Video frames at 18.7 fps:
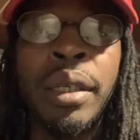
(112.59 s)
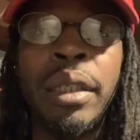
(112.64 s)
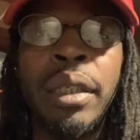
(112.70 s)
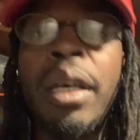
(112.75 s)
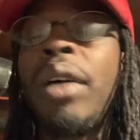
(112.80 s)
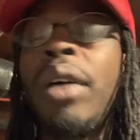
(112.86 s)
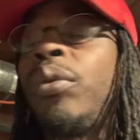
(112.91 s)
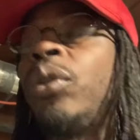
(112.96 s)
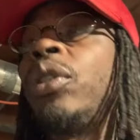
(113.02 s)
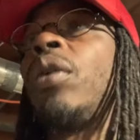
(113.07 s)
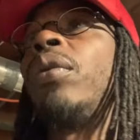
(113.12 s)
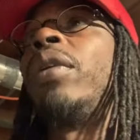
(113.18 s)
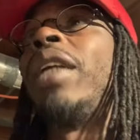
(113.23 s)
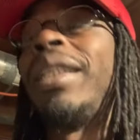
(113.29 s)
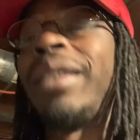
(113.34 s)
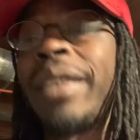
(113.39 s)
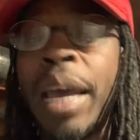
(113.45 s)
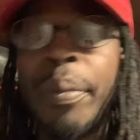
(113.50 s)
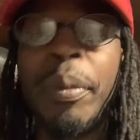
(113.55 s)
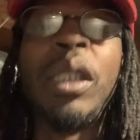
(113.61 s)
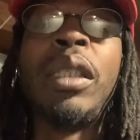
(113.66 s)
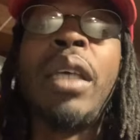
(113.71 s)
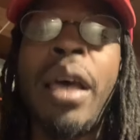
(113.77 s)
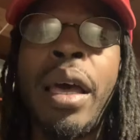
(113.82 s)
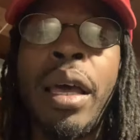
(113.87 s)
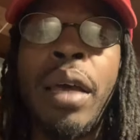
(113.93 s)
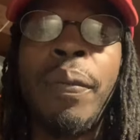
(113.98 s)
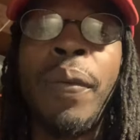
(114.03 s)
Duck was on that type of
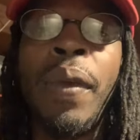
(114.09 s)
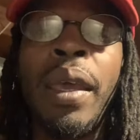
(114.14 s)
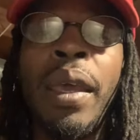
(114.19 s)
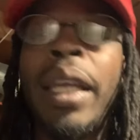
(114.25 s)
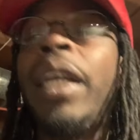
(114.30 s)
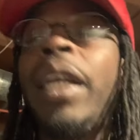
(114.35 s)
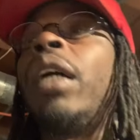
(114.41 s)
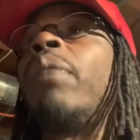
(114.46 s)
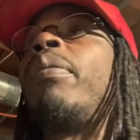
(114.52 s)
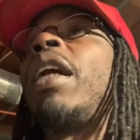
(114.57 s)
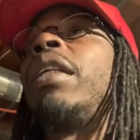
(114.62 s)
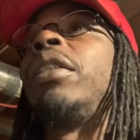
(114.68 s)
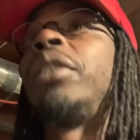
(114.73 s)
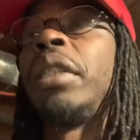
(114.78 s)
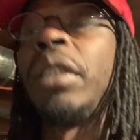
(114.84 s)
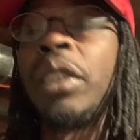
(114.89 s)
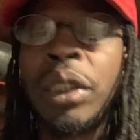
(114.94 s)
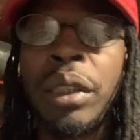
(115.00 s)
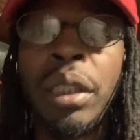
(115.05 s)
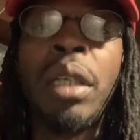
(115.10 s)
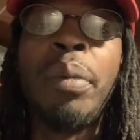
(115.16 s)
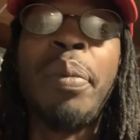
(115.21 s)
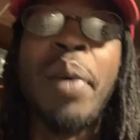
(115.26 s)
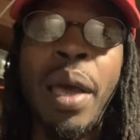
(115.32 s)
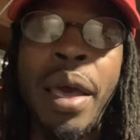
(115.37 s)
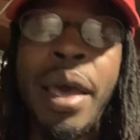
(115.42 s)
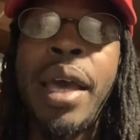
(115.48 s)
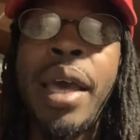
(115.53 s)
time. And everybody should have stood
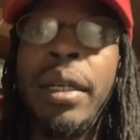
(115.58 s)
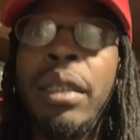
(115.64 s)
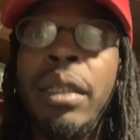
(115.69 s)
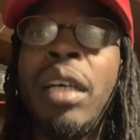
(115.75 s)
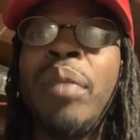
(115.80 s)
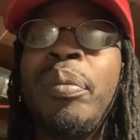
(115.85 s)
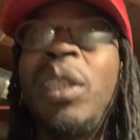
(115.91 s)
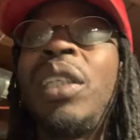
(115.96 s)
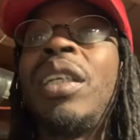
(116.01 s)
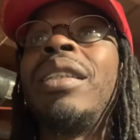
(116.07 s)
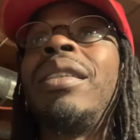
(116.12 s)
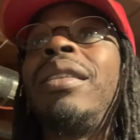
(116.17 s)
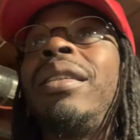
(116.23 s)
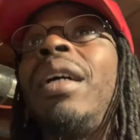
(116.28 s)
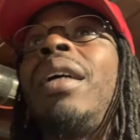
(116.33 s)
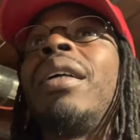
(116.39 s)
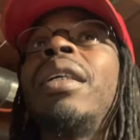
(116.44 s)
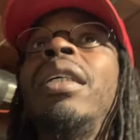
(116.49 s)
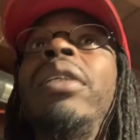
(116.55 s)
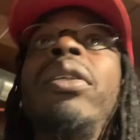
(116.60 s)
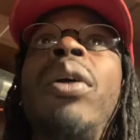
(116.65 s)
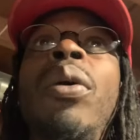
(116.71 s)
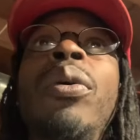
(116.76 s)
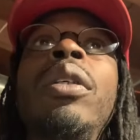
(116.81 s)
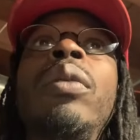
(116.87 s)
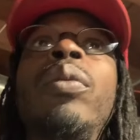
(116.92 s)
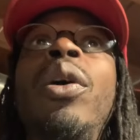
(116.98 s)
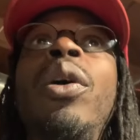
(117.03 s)
behind Duck because Duck is the
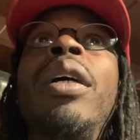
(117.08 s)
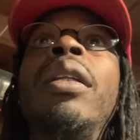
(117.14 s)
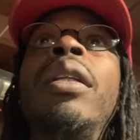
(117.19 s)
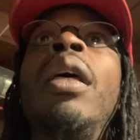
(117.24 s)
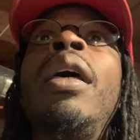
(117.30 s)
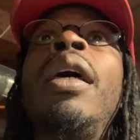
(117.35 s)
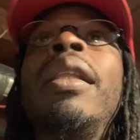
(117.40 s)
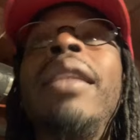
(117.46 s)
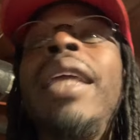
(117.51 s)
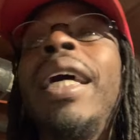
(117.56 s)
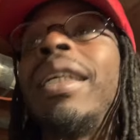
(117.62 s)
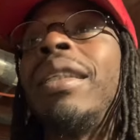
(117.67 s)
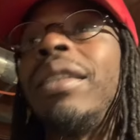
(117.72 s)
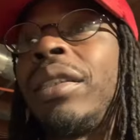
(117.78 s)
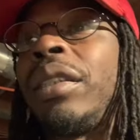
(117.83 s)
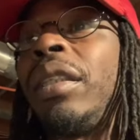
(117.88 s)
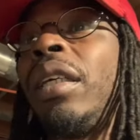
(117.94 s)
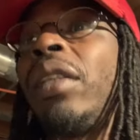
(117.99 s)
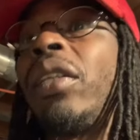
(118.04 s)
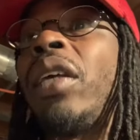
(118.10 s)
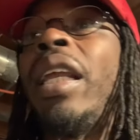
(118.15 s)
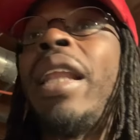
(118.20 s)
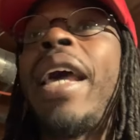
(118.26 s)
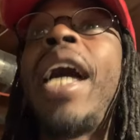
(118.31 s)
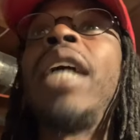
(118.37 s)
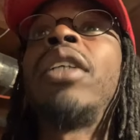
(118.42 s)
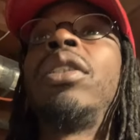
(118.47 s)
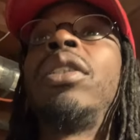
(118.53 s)
only one that can sit and
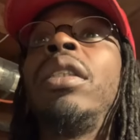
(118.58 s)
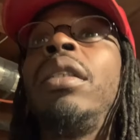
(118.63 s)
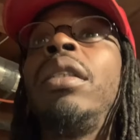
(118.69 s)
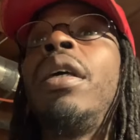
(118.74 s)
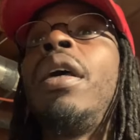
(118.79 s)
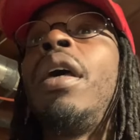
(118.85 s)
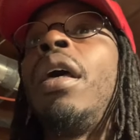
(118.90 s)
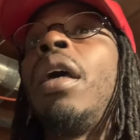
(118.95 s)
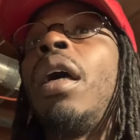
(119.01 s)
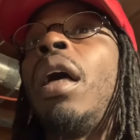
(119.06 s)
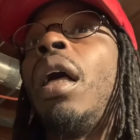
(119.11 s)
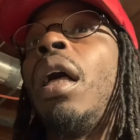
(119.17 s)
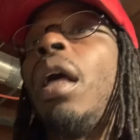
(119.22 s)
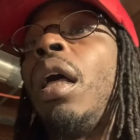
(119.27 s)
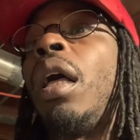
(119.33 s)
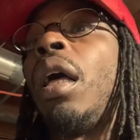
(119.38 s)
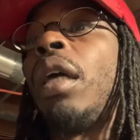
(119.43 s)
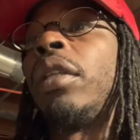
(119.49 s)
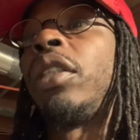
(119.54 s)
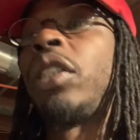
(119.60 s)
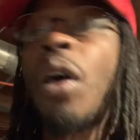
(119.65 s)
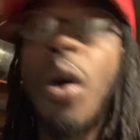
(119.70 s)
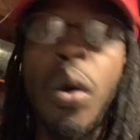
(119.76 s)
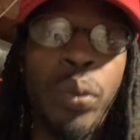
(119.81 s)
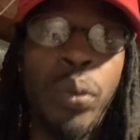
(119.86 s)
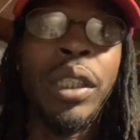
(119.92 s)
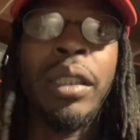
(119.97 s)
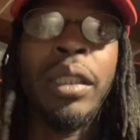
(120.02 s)
actually
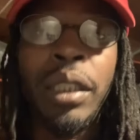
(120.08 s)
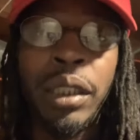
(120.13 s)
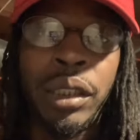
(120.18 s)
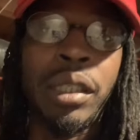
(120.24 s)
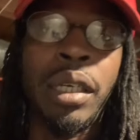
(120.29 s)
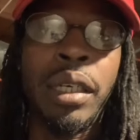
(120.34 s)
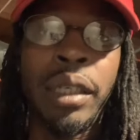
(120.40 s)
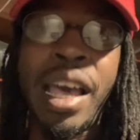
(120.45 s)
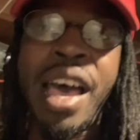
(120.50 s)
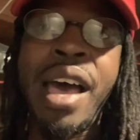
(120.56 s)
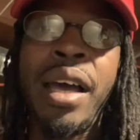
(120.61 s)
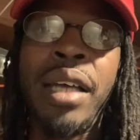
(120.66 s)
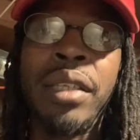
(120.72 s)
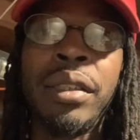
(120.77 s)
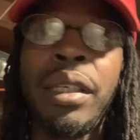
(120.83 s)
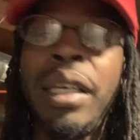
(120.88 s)
talk with these young guys.